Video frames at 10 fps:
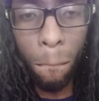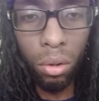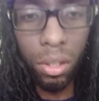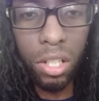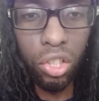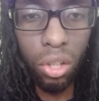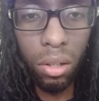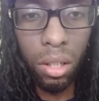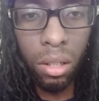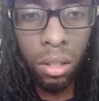on this
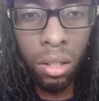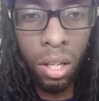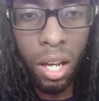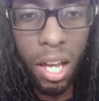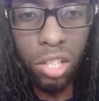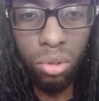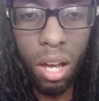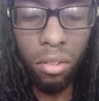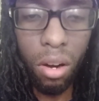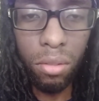journey, as you
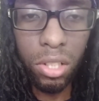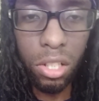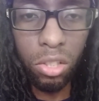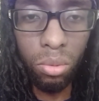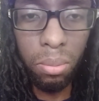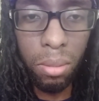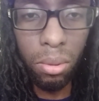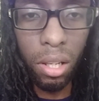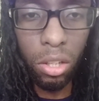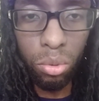have conversations with people
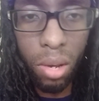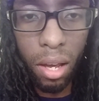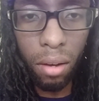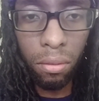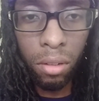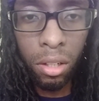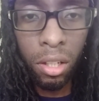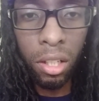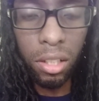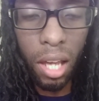and you have
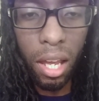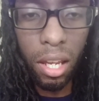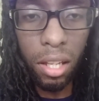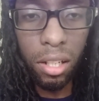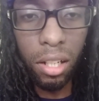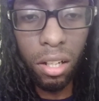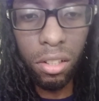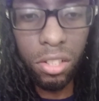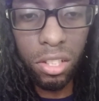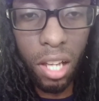gained an
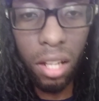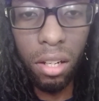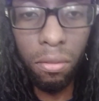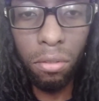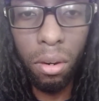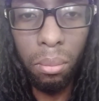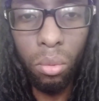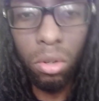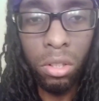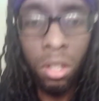understanding
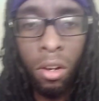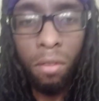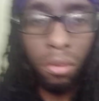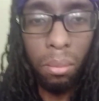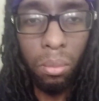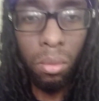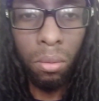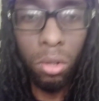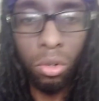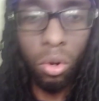more
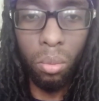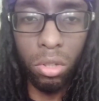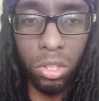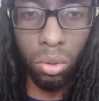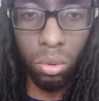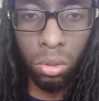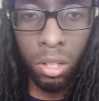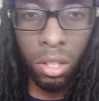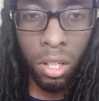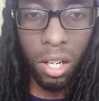so
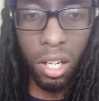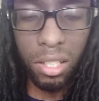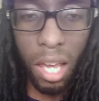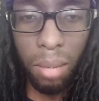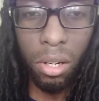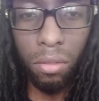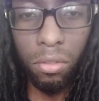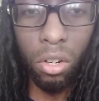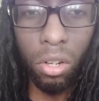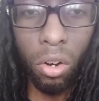attainment of
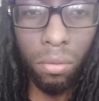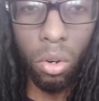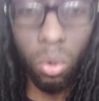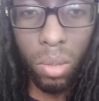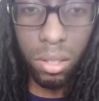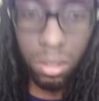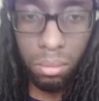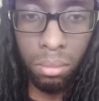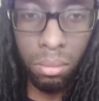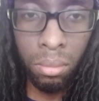your wisdom,
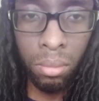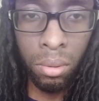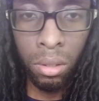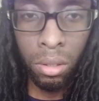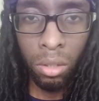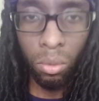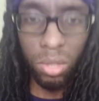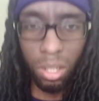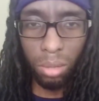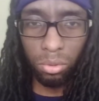
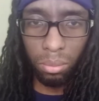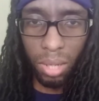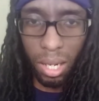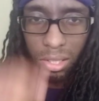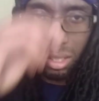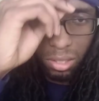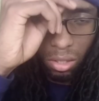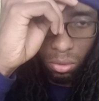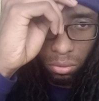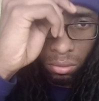which comes from knowledge
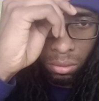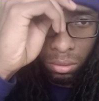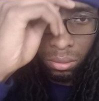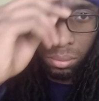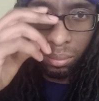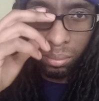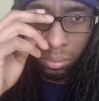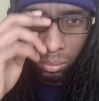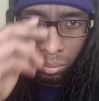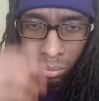itself.
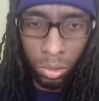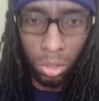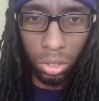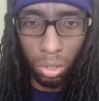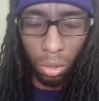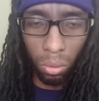You